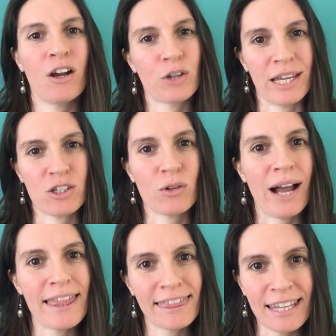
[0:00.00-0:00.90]
Okay, so
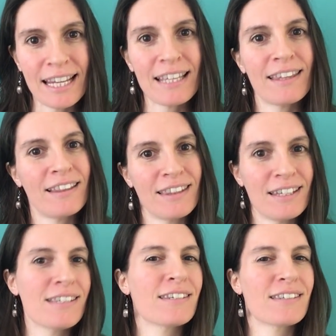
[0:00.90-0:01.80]
I think that
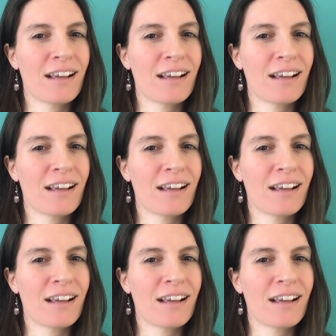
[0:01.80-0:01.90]
this is